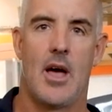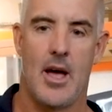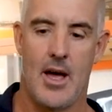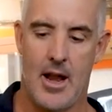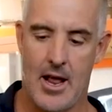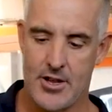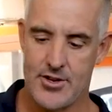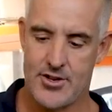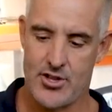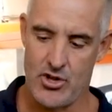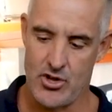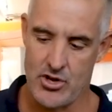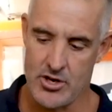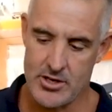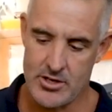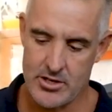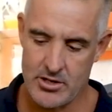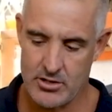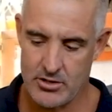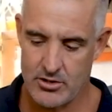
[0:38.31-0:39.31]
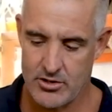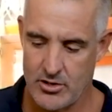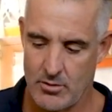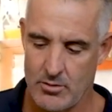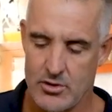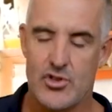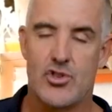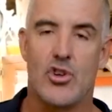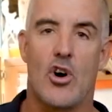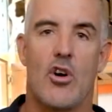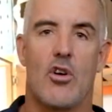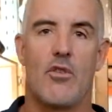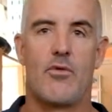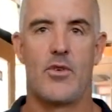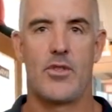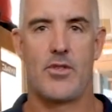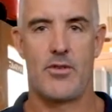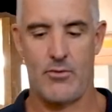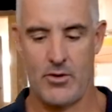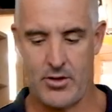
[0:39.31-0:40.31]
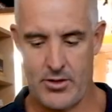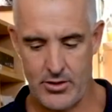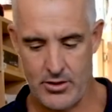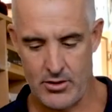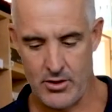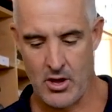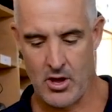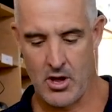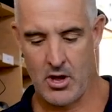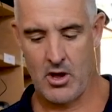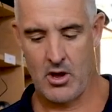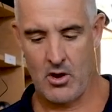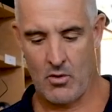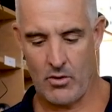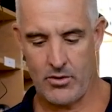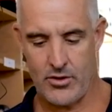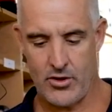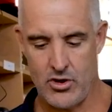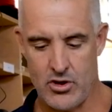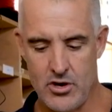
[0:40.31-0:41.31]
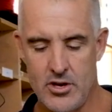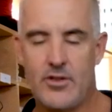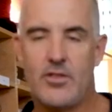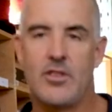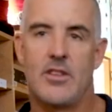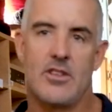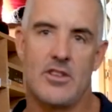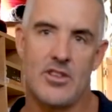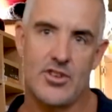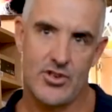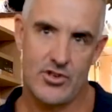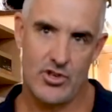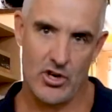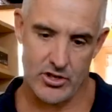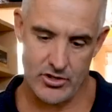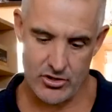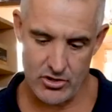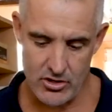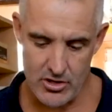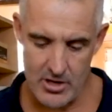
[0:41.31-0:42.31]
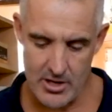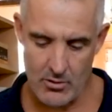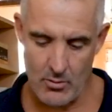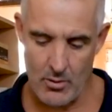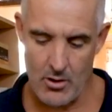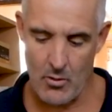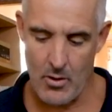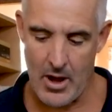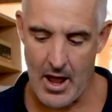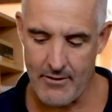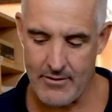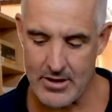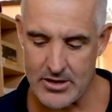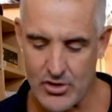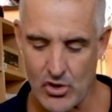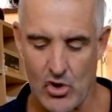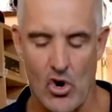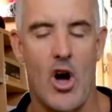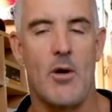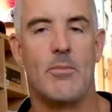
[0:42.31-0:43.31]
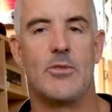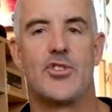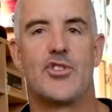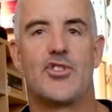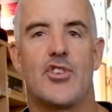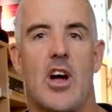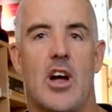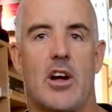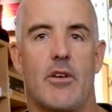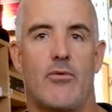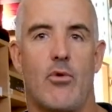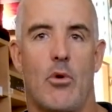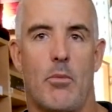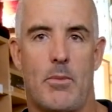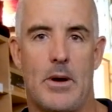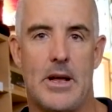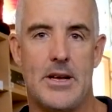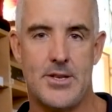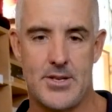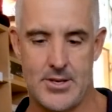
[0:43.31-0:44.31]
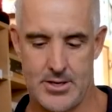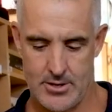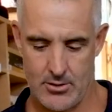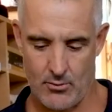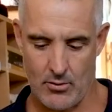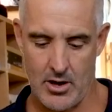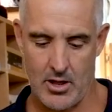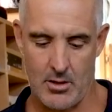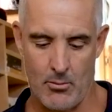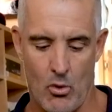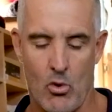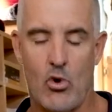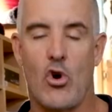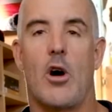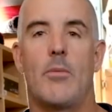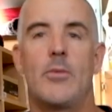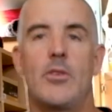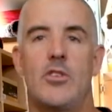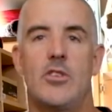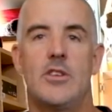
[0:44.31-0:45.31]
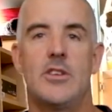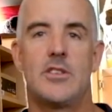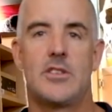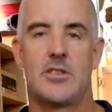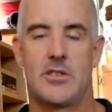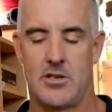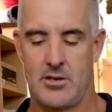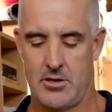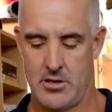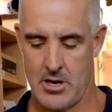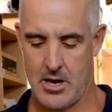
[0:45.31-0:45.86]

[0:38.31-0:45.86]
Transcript: It has the unit, so we'll start off with the unit. This chosen unit that we have here is a Garmin Striker 4 Plus, one of the more common units.